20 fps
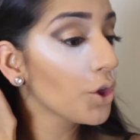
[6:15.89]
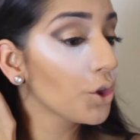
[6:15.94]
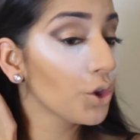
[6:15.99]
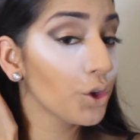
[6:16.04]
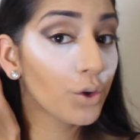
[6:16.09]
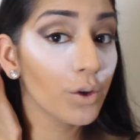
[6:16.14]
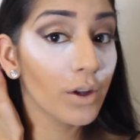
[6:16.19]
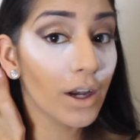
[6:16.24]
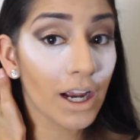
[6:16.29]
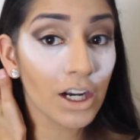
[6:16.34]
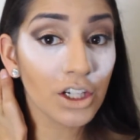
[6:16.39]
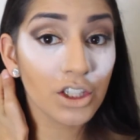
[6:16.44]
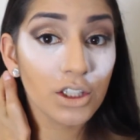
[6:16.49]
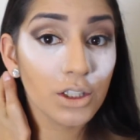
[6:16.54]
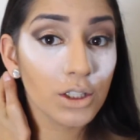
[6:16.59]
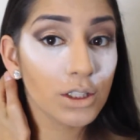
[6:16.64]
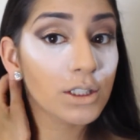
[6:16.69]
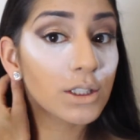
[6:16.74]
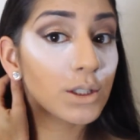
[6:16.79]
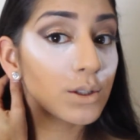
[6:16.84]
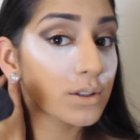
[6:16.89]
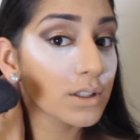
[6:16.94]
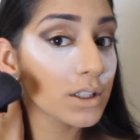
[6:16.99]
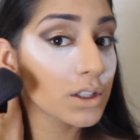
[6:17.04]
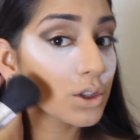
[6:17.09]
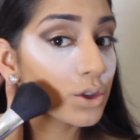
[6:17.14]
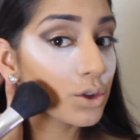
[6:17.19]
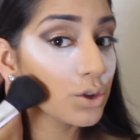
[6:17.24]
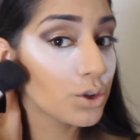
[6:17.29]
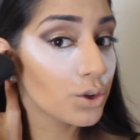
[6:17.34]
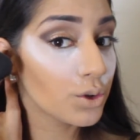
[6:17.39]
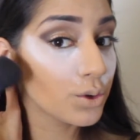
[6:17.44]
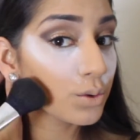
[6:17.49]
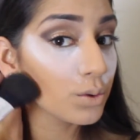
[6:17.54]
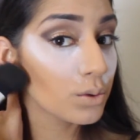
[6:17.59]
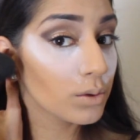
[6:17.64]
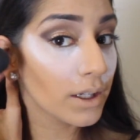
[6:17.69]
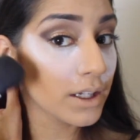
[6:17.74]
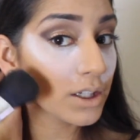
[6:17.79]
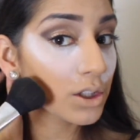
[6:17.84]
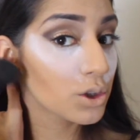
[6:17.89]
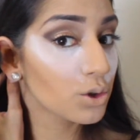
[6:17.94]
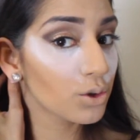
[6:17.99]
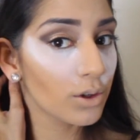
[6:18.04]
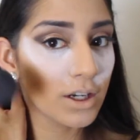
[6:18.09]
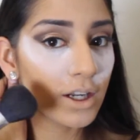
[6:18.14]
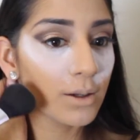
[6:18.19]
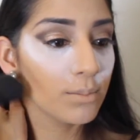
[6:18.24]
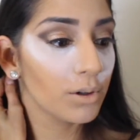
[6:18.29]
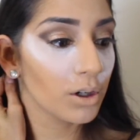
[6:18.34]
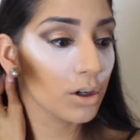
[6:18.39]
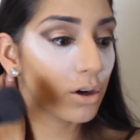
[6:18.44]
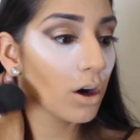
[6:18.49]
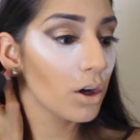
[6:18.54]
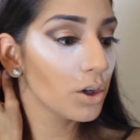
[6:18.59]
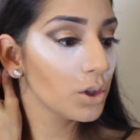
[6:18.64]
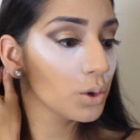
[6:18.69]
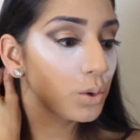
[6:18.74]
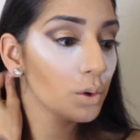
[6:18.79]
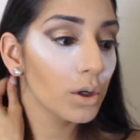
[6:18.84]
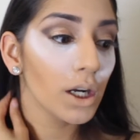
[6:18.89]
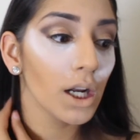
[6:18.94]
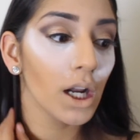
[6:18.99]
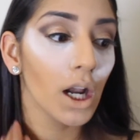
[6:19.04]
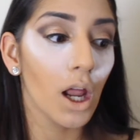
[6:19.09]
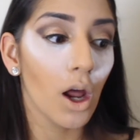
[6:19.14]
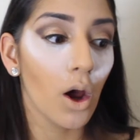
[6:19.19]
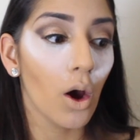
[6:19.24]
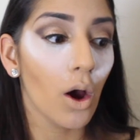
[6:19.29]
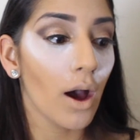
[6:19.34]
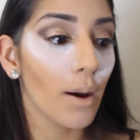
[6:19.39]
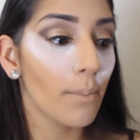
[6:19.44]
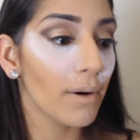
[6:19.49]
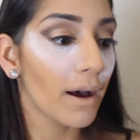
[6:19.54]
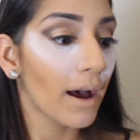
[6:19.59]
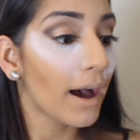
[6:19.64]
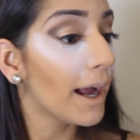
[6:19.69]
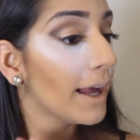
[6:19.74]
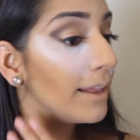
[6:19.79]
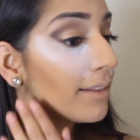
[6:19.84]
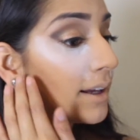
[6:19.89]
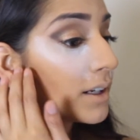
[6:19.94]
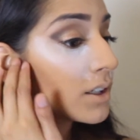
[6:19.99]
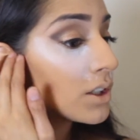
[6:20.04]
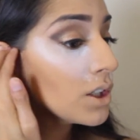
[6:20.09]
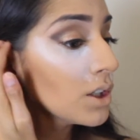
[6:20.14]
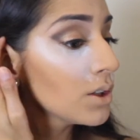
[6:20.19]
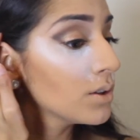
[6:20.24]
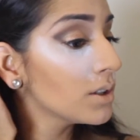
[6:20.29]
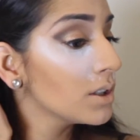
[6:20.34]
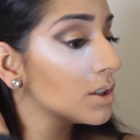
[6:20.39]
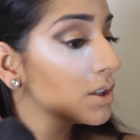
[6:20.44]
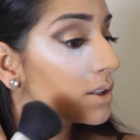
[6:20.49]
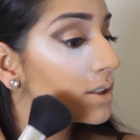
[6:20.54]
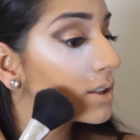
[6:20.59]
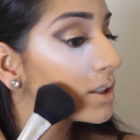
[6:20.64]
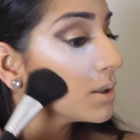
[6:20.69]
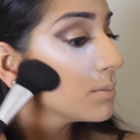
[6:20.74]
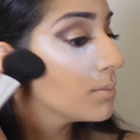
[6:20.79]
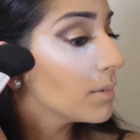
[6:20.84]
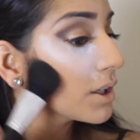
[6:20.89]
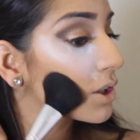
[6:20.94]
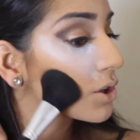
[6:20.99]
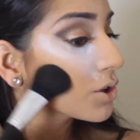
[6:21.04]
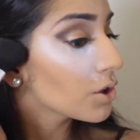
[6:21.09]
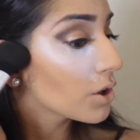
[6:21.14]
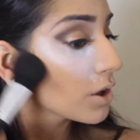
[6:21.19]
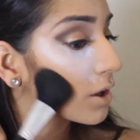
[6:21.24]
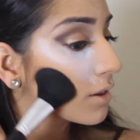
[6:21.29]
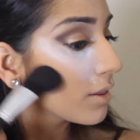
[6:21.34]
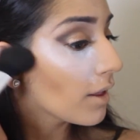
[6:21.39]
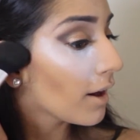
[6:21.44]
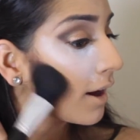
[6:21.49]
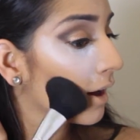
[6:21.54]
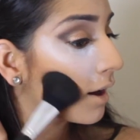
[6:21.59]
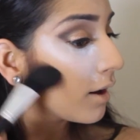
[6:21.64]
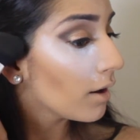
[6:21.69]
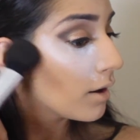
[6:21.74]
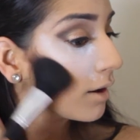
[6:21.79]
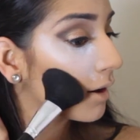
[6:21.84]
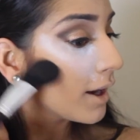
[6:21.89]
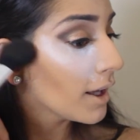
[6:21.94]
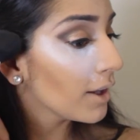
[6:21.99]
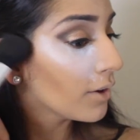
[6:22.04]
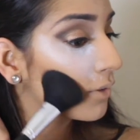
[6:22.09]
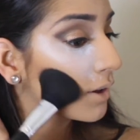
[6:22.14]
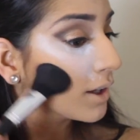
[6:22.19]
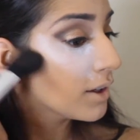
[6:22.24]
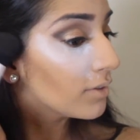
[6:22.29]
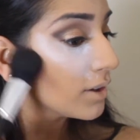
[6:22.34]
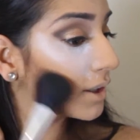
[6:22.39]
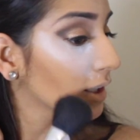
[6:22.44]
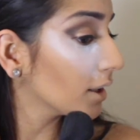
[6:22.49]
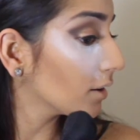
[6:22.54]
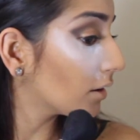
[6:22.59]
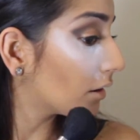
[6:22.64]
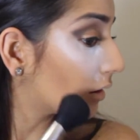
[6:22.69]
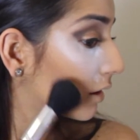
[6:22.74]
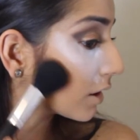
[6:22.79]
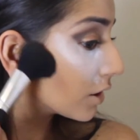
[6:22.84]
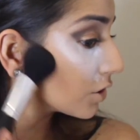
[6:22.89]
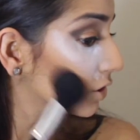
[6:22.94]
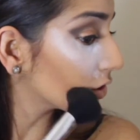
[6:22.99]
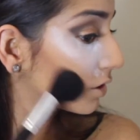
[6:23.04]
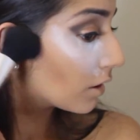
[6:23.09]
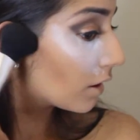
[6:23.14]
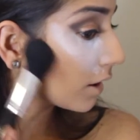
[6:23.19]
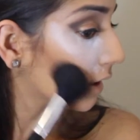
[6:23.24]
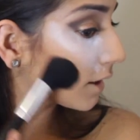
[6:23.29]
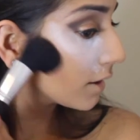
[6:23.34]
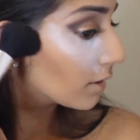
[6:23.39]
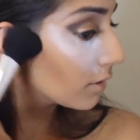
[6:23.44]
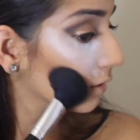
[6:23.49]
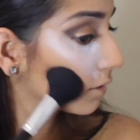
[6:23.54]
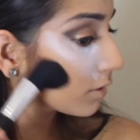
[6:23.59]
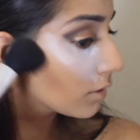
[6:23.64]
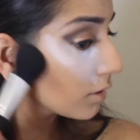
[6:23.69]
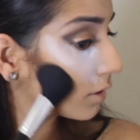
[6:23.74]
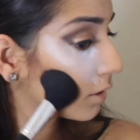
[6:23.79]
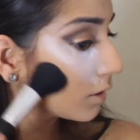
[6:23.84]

You could actually just use it to do like straight up your contour, but I like to use it just to make sure that I don't have any harsh lines.